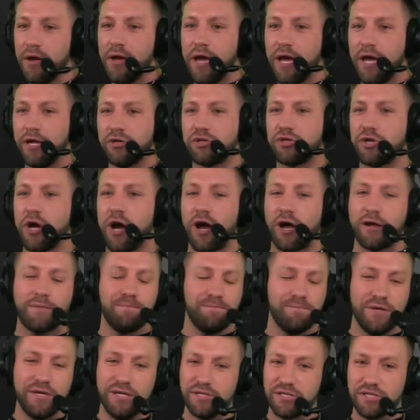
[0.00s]
And Chuck,
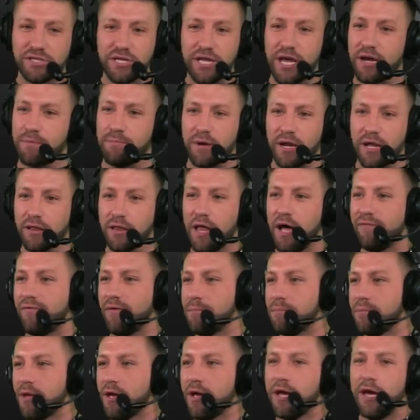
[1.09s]
he's sick, but I love
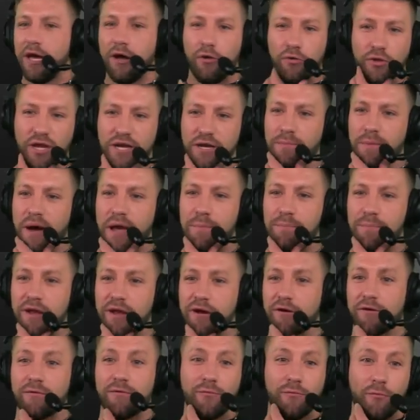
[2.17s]
him. He'll lick my
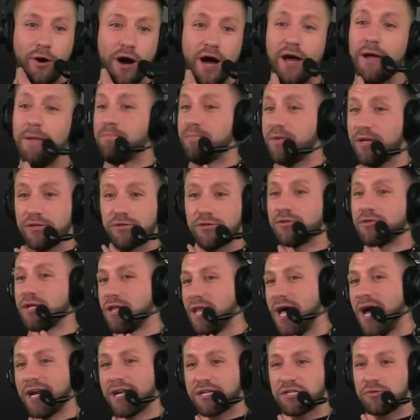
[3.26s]
beard. Why? Because there's a
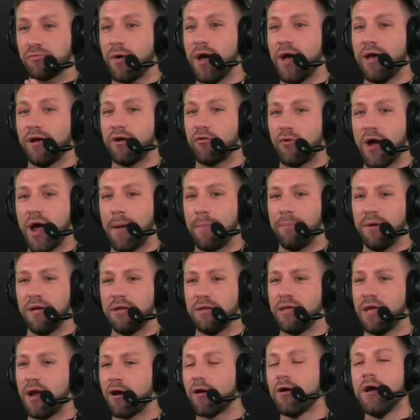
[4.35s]
lot of sweat and crap
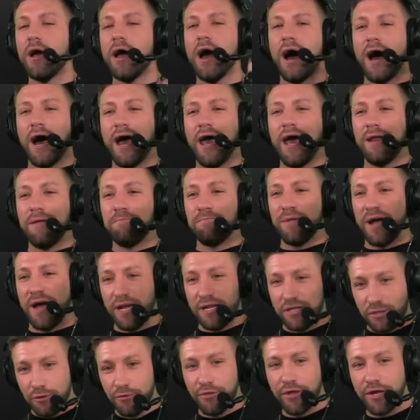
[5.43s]
in there. And I
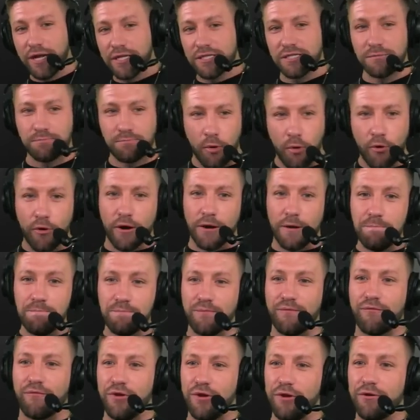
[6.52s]
do think it's important
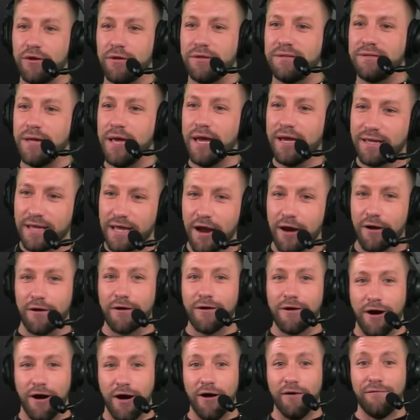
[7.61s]
for you to take
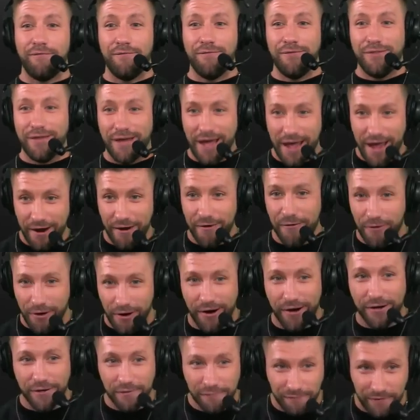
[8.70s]
care of the hair
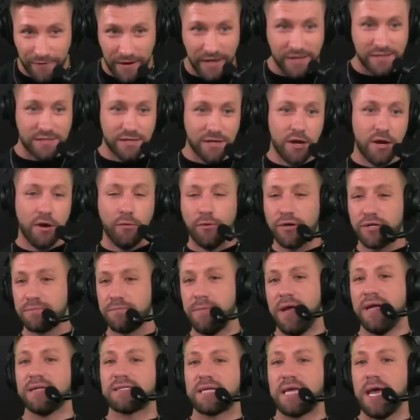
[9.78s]
on your face, which
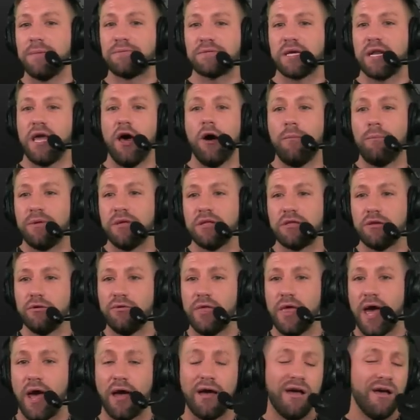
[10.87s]
Manscaped's going to help you do
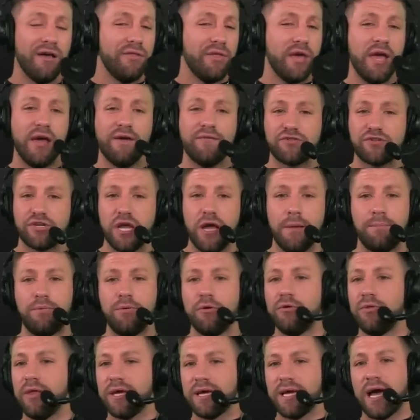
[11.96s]
that. They have
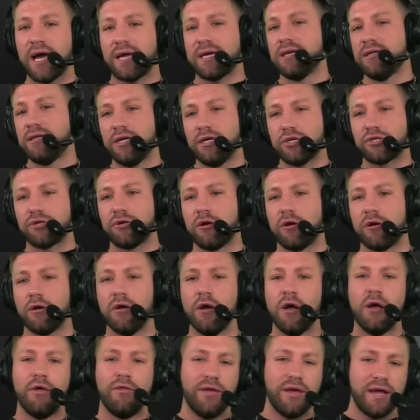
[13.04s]
shampoo. They got conditioner.
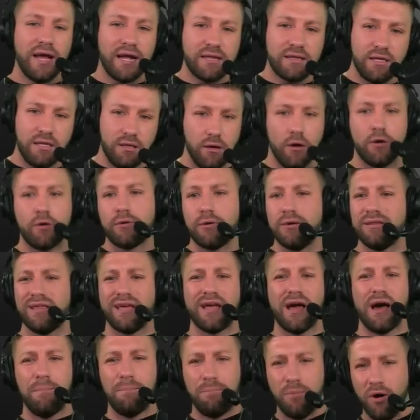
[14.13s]
They got deodorant. They
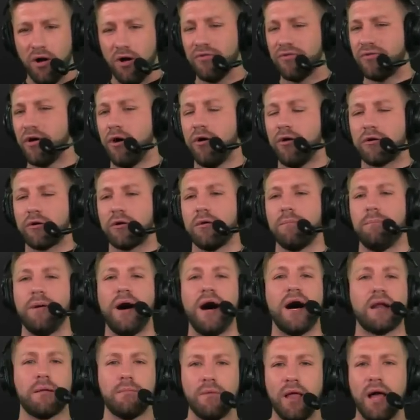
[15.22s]
got ball toner.
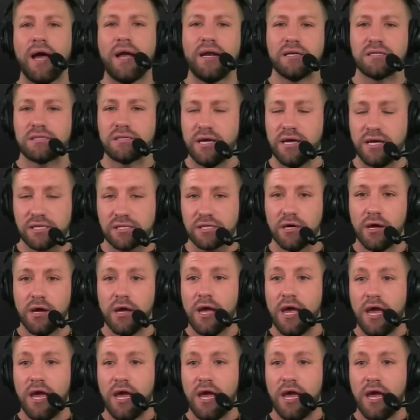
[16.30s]
Bottom line is this.